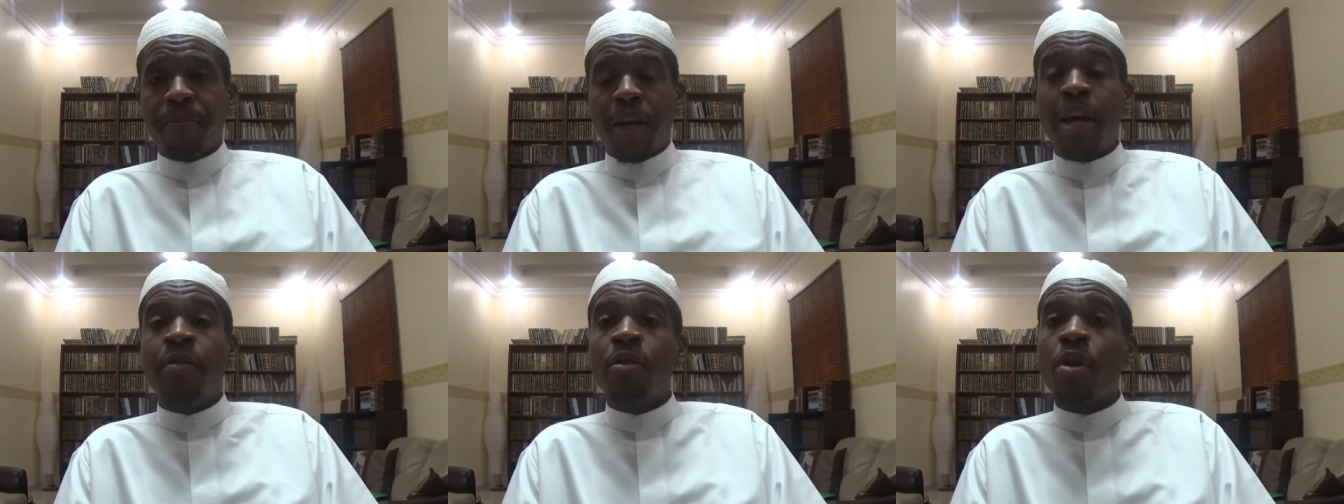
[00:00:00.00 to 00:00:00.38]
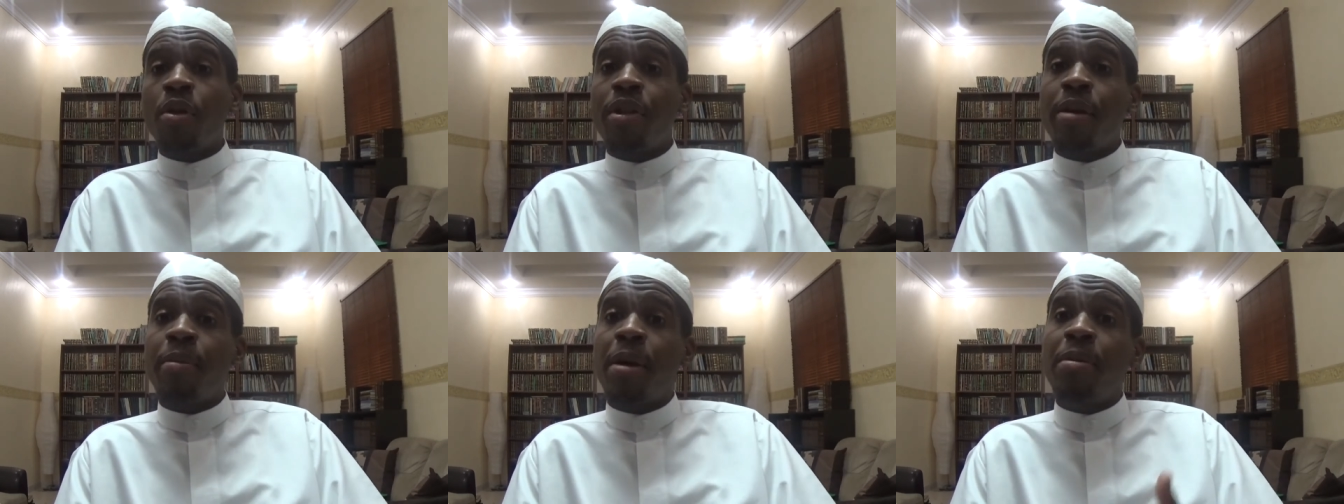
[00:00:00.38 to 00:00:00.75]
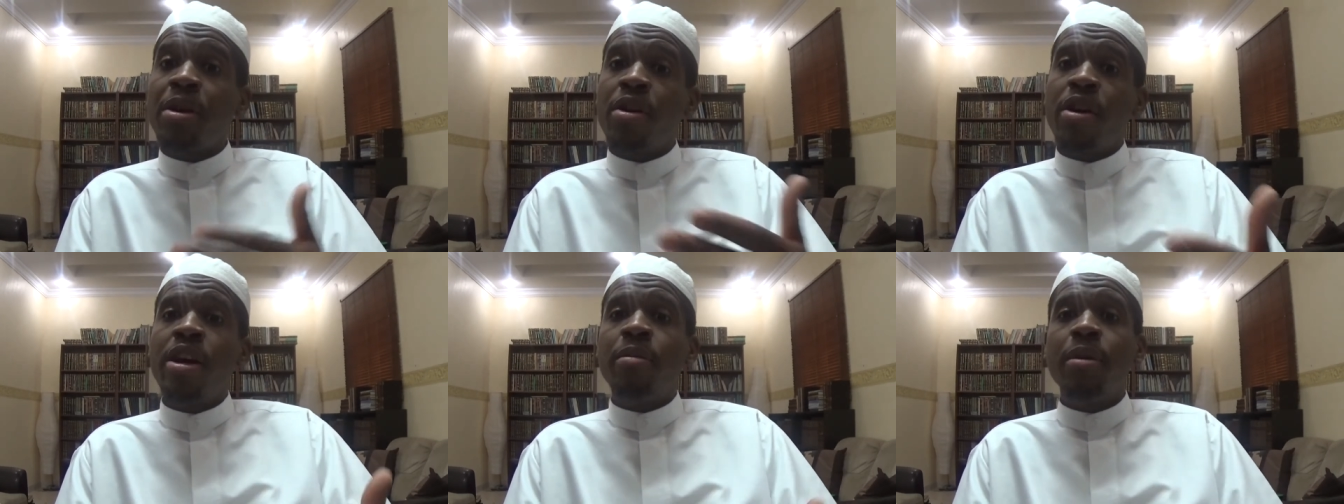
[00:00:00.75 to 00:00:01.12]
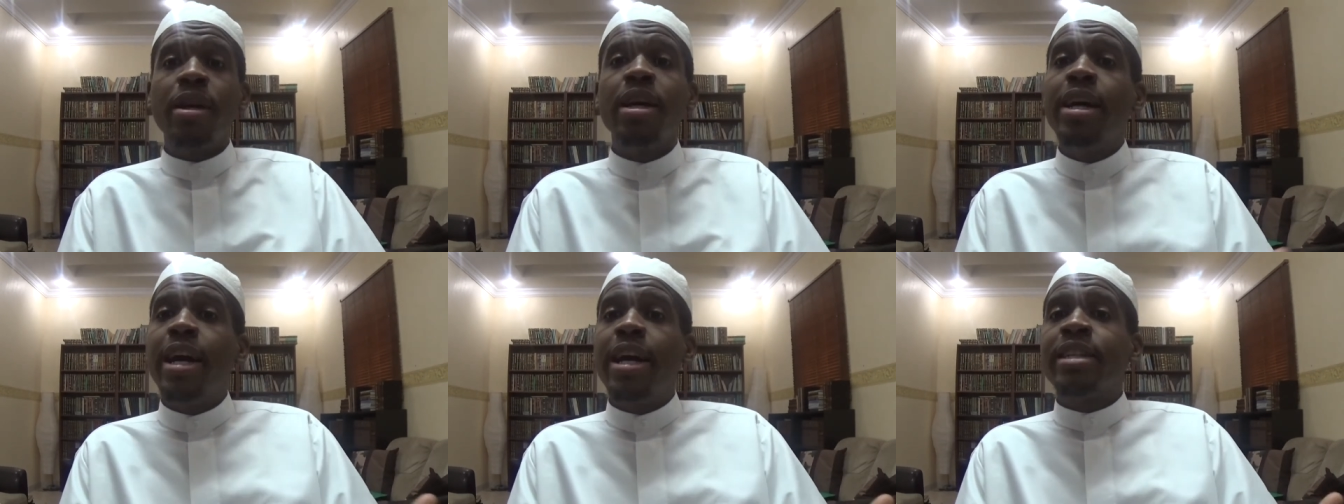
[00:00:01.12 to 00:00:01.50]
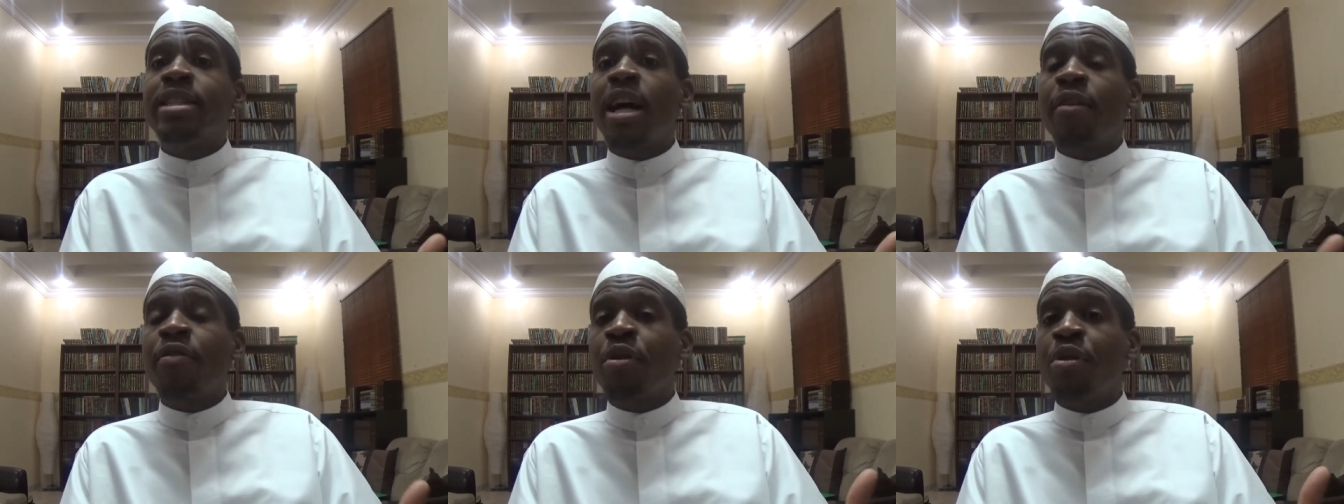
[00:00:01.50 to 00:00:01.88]
Even though they may be your enemy, it's
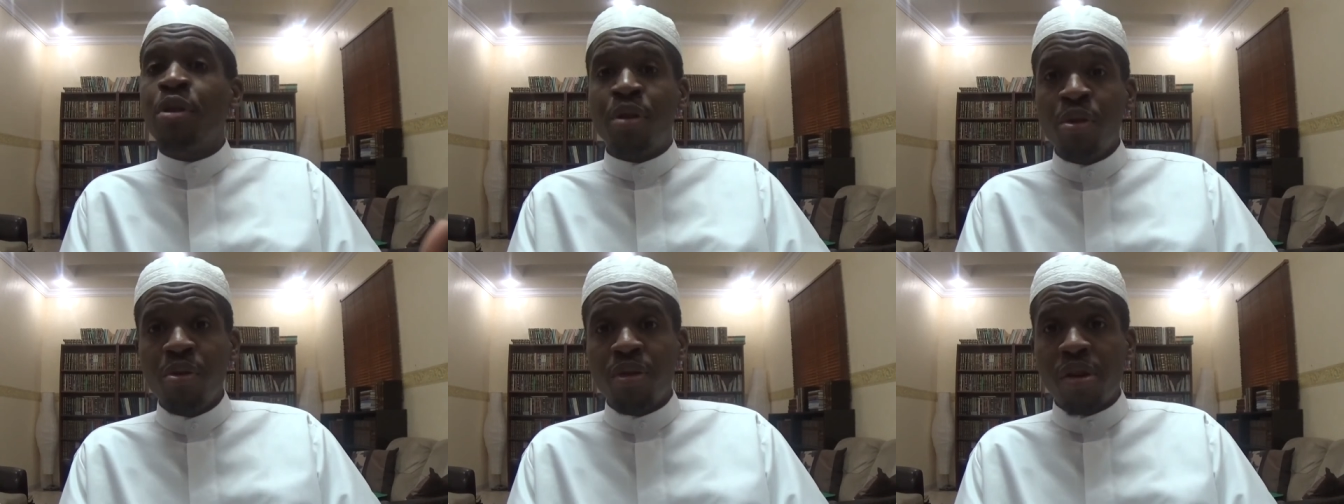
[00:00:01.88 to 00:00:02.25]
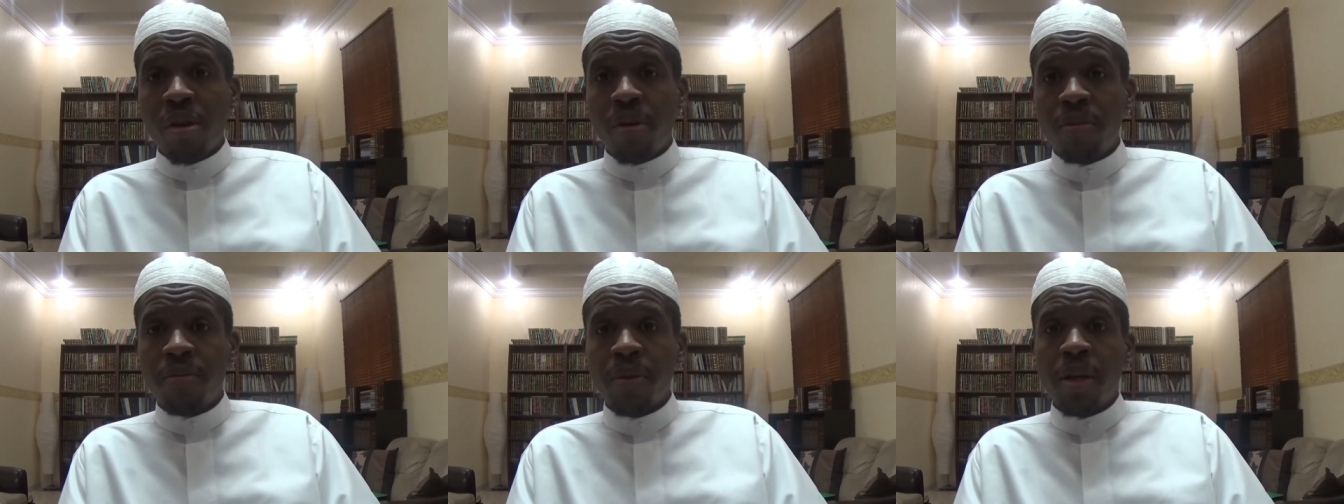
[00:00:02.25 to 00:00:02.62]
not for you to do so.